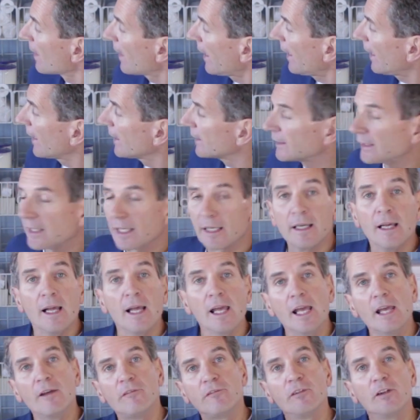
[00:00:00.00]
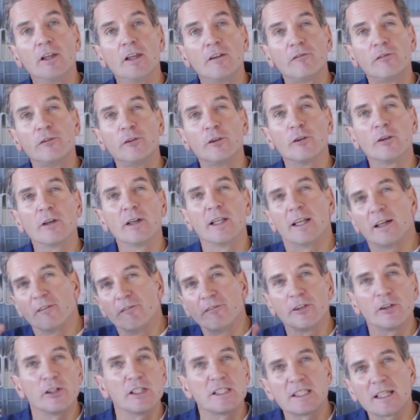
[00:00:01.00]
And uh, if, if you're in a
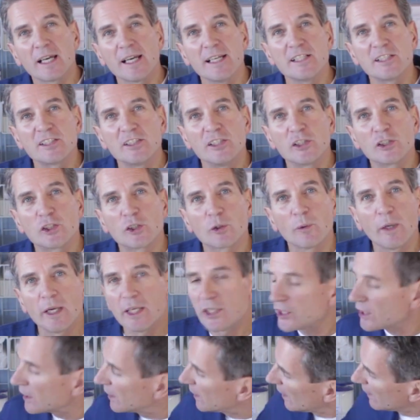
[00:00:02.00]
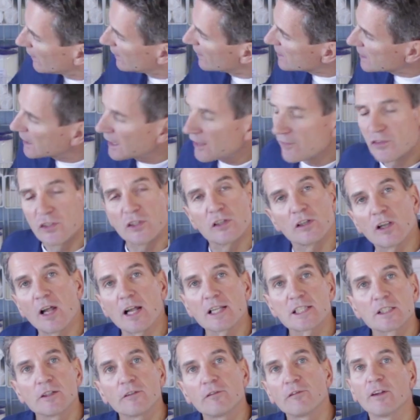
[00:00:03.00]
very tight situation, this gives you
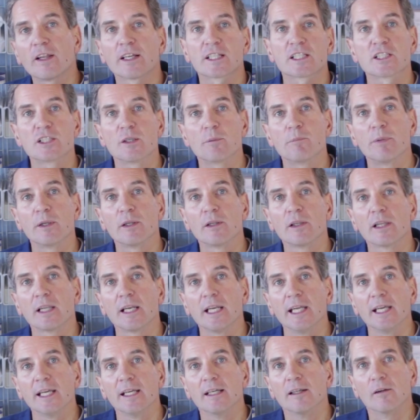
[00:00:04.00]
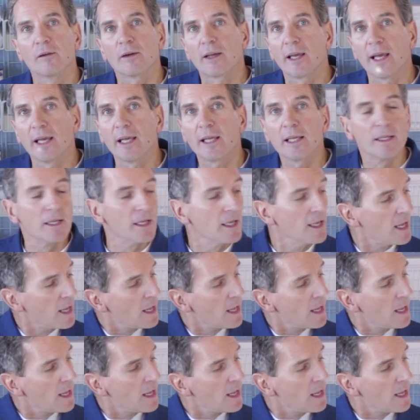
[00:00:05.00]
lots of flexibility, okay?